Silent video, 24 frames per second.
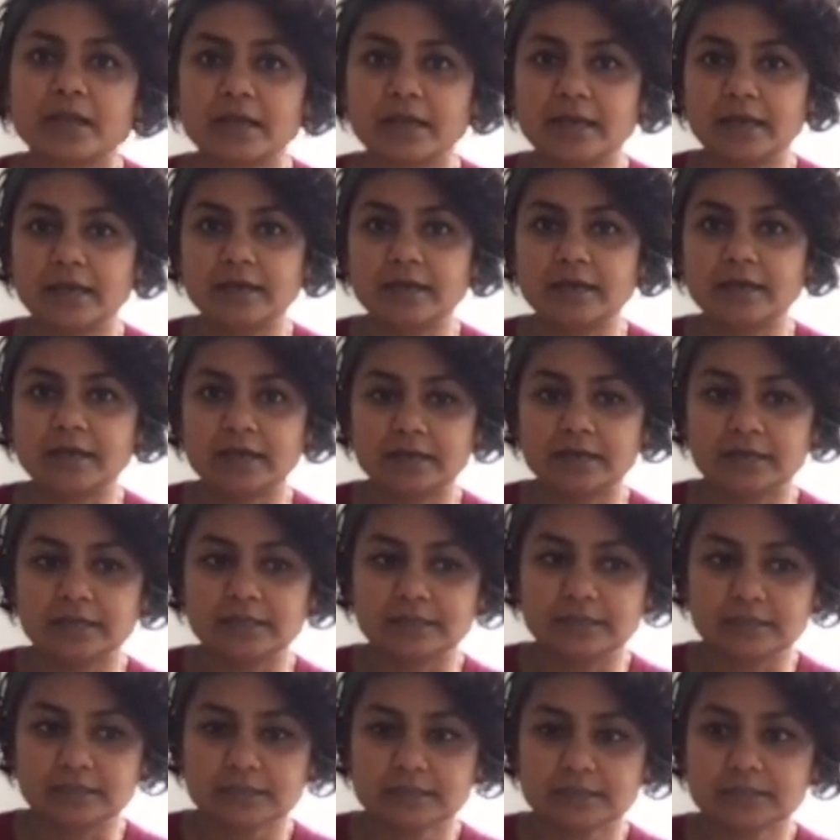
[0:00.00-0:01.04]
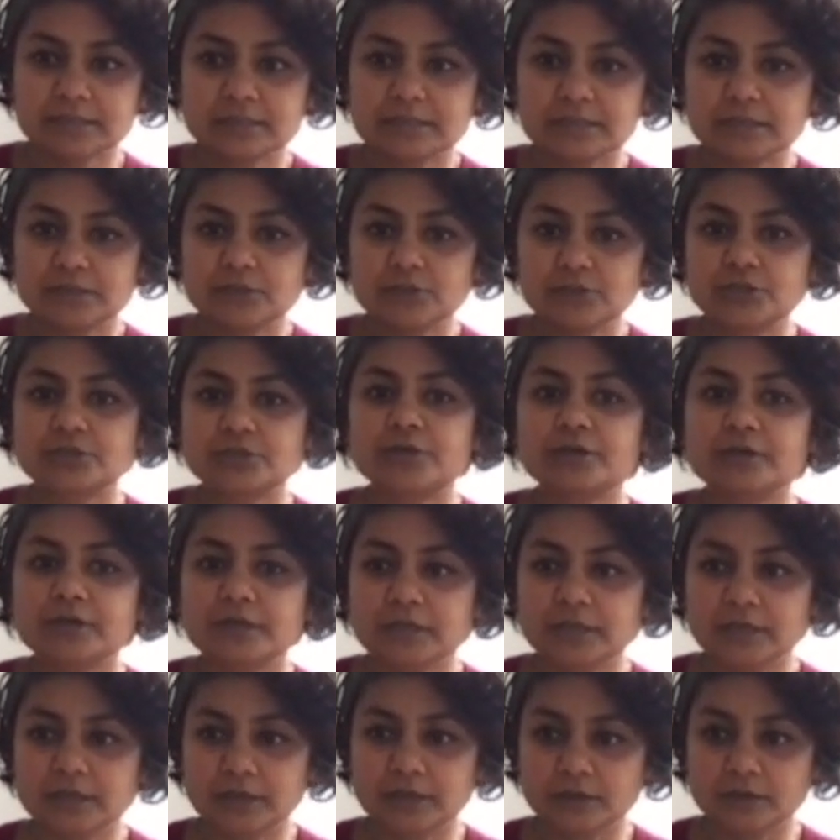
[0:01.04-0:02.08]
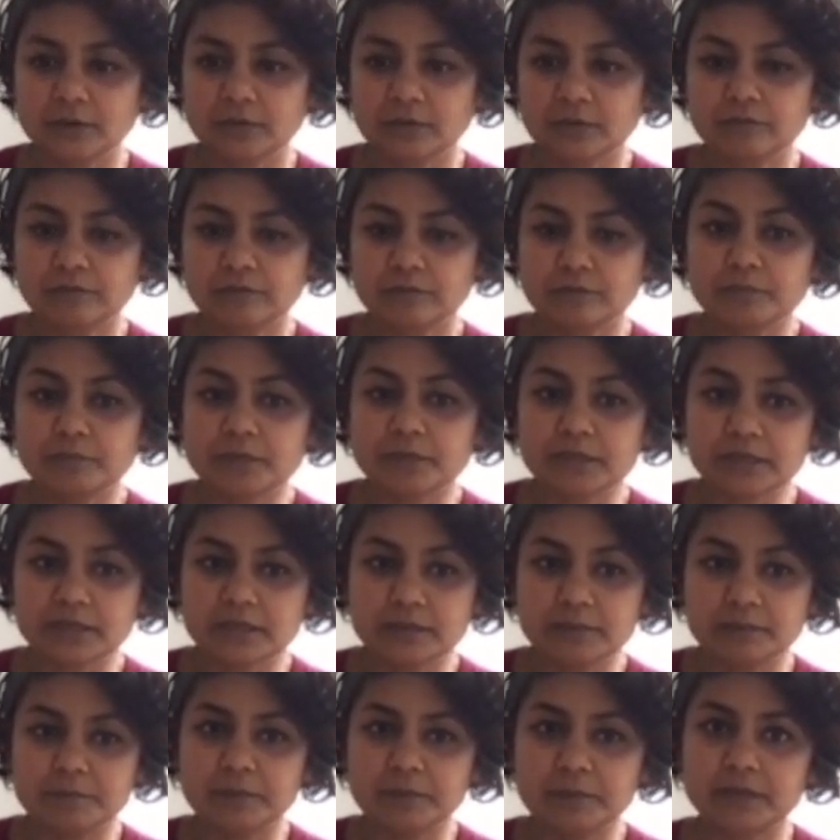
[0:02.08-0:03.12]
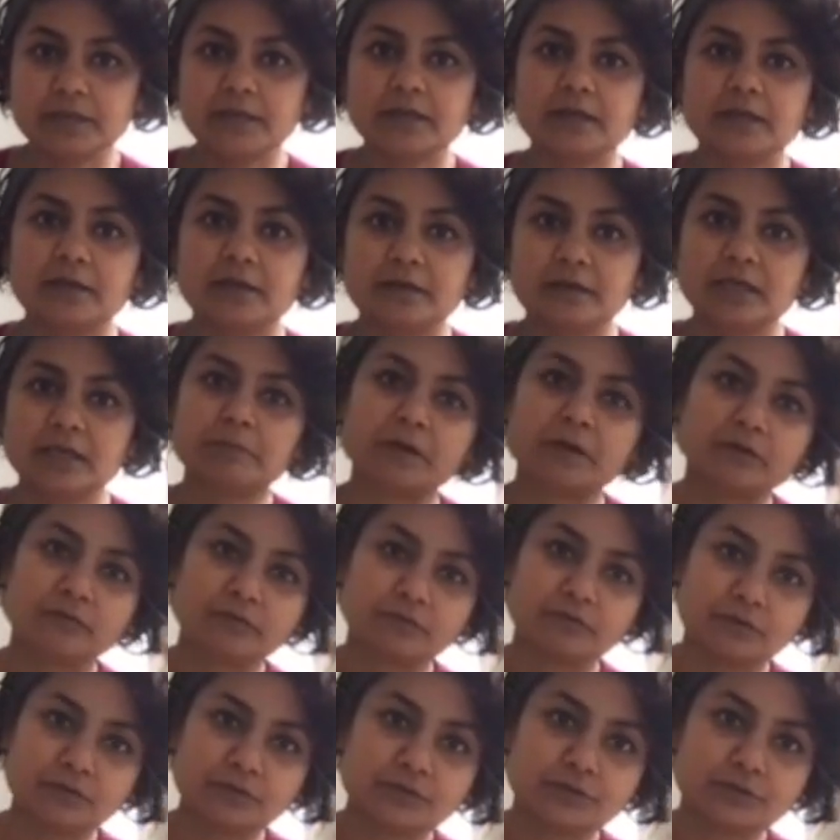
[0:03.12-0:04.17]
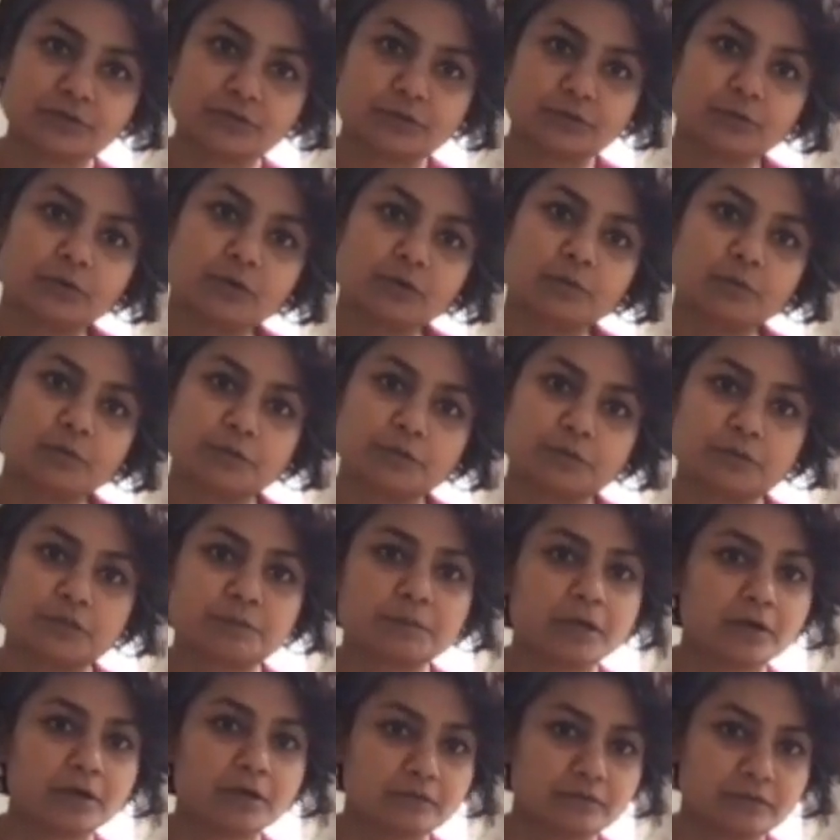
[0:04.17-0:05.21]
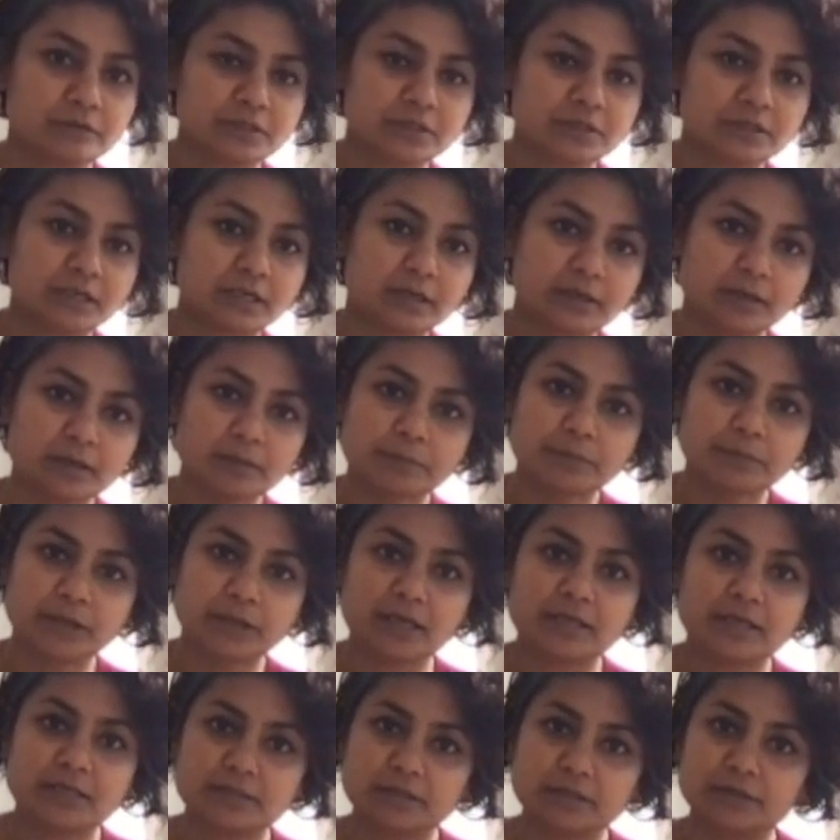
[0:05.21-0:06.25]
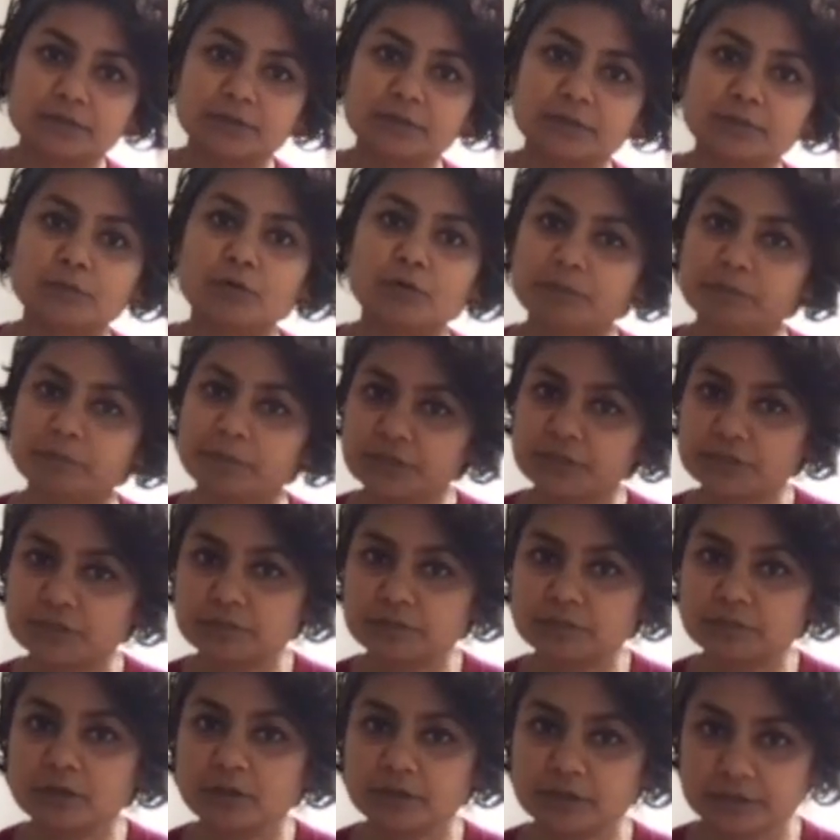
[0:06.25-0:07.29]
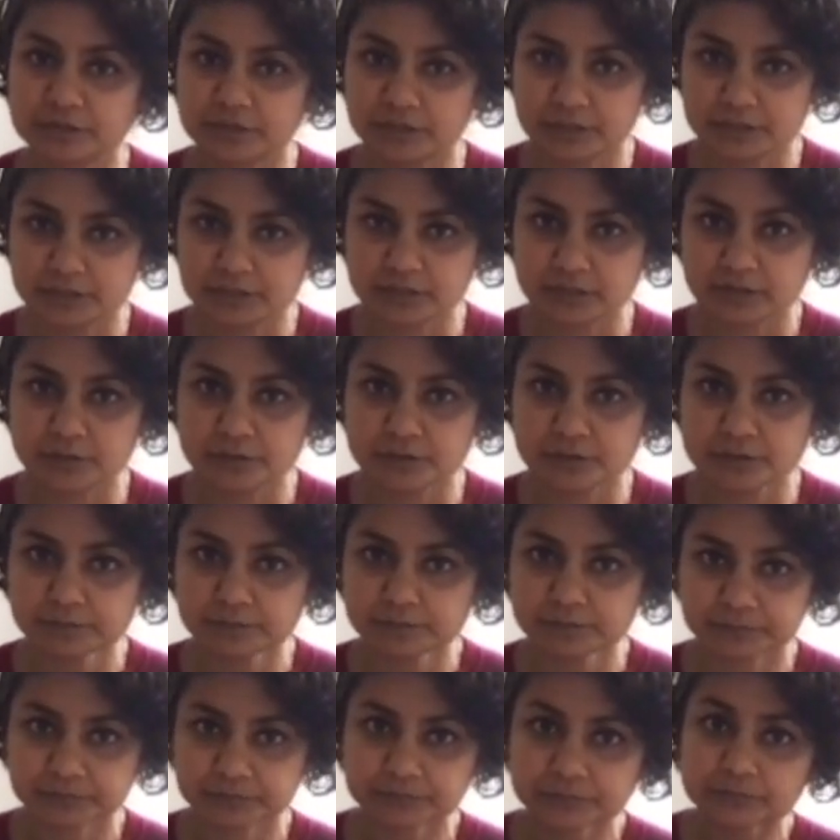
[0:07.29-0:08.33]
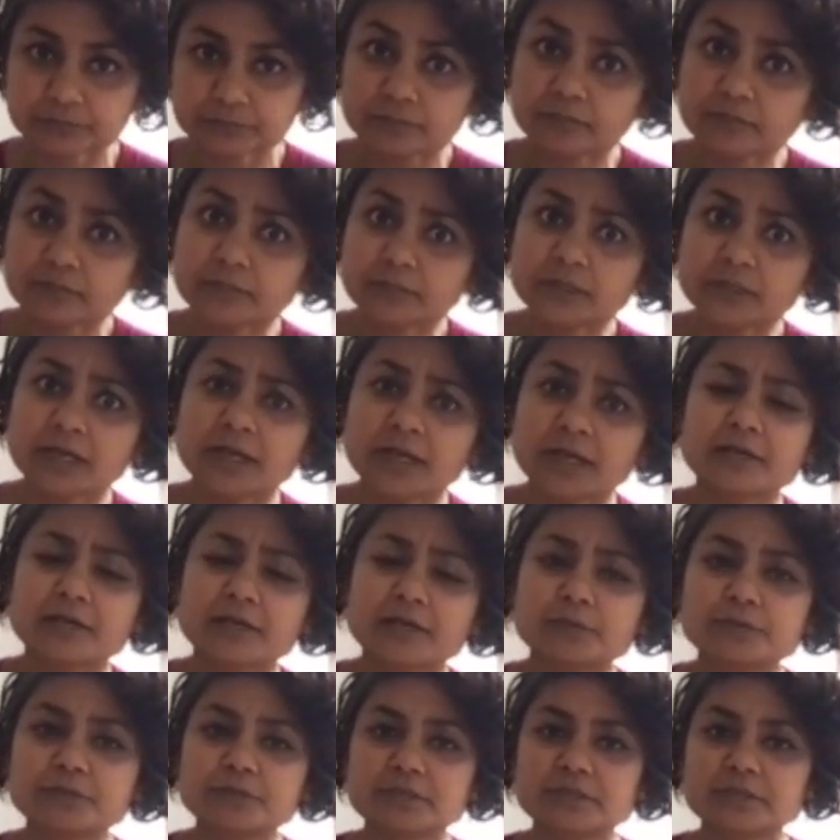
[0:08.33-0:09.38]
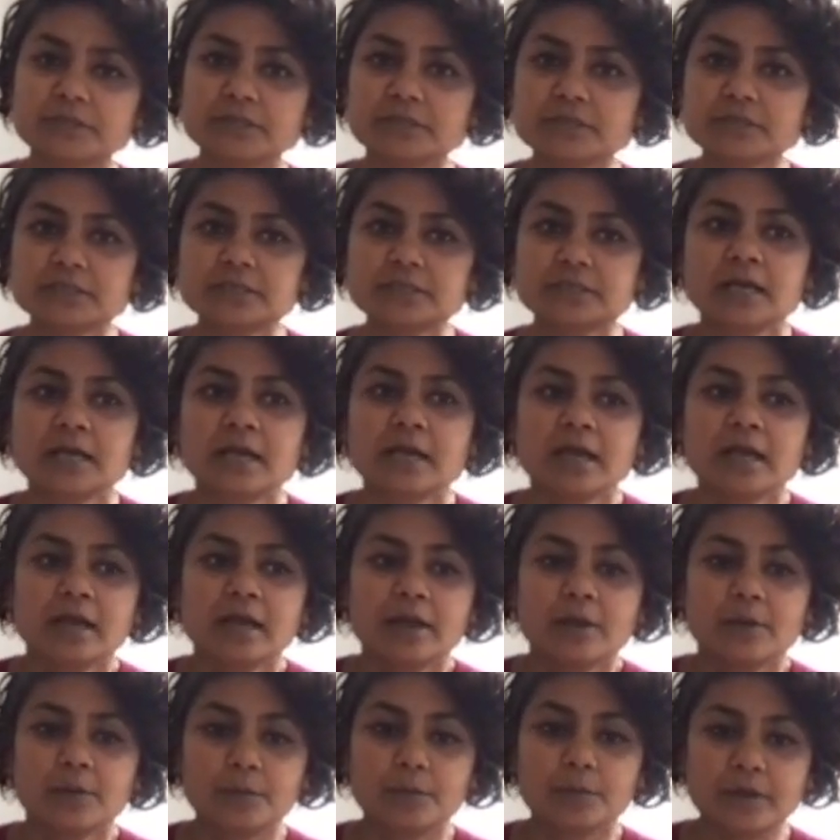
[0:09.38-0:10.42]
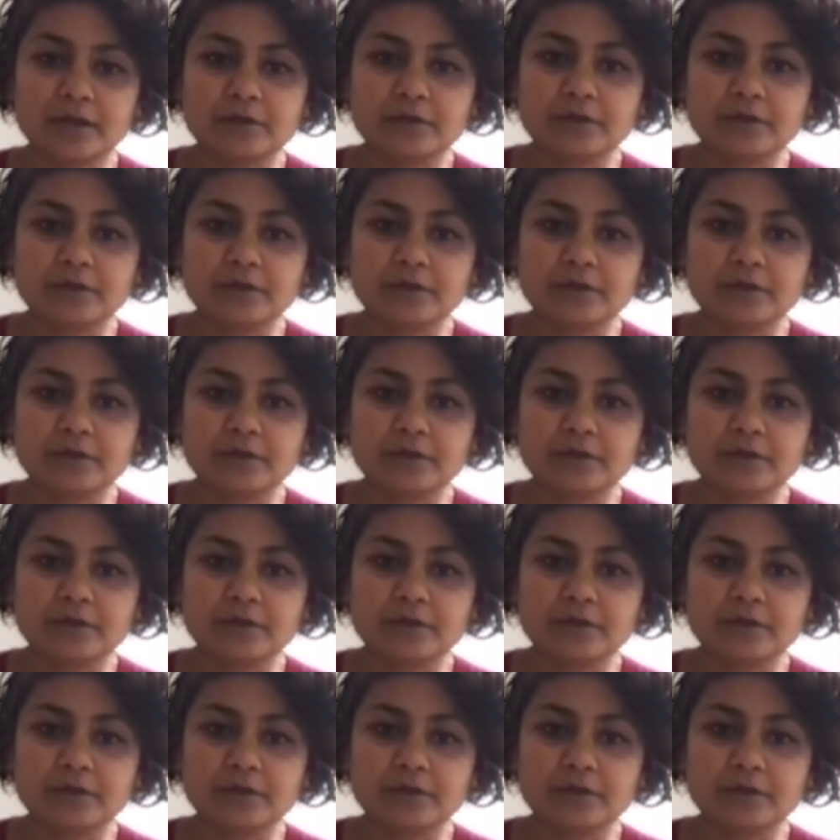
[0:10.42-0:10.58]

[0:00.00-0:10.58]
And this journey for me began in my first role, which was part of a startup as a remote patient monitoring solution. And it was in this where